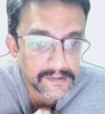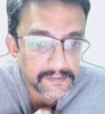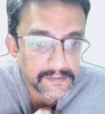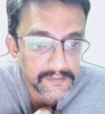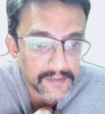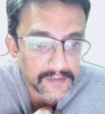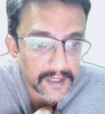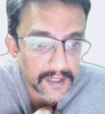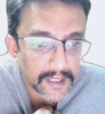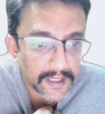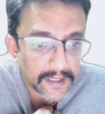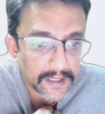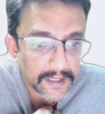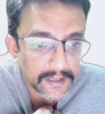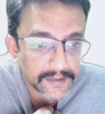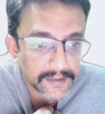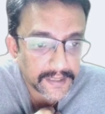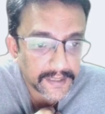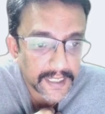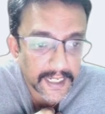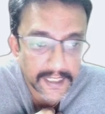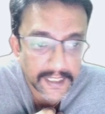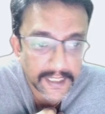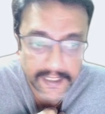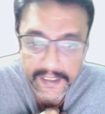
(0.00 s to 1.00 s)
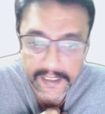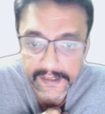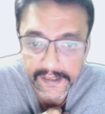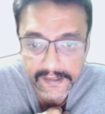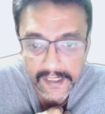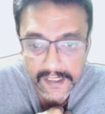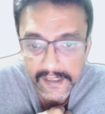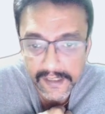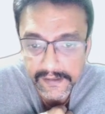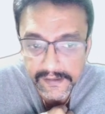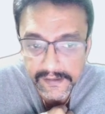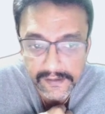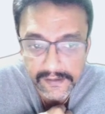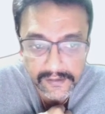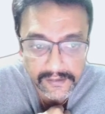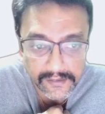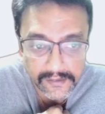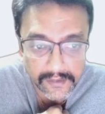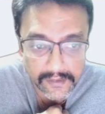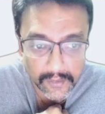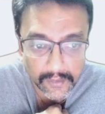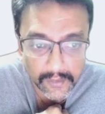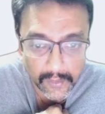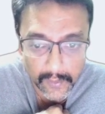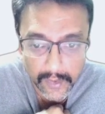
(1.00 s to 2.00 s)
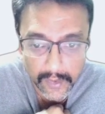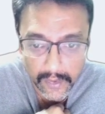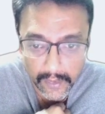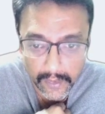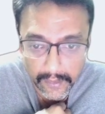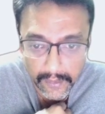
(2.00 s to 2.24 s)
and galactic challenges overall.